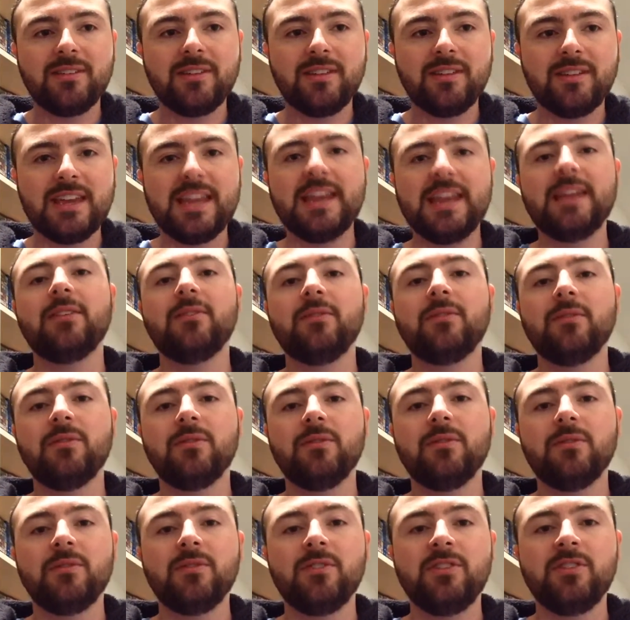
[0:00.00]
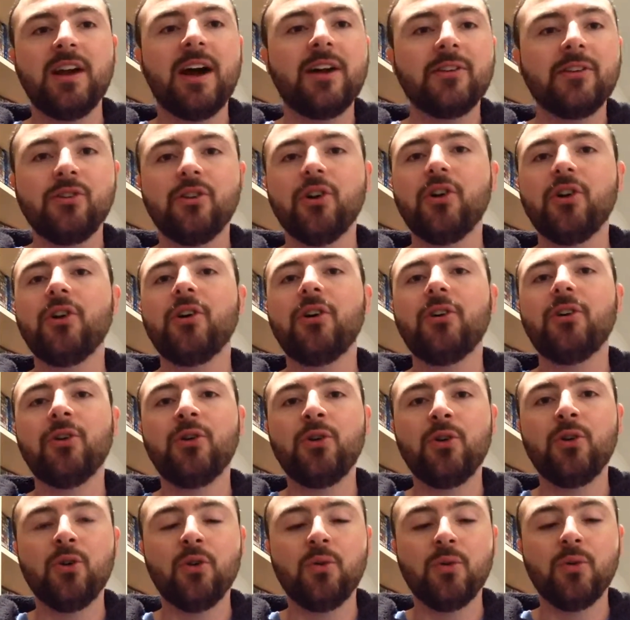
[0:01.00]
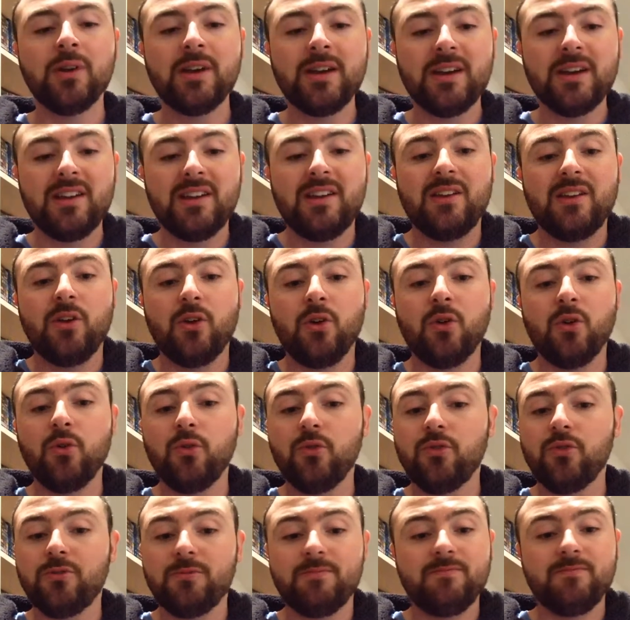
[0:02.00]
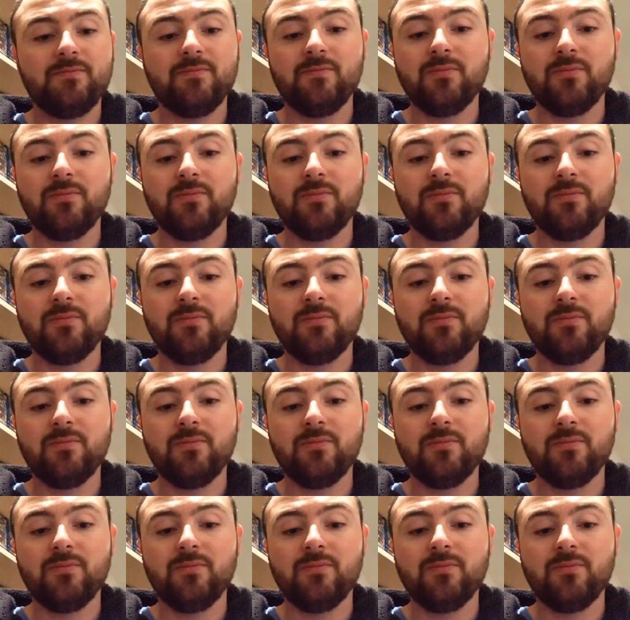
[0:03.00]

kid, young girl who who's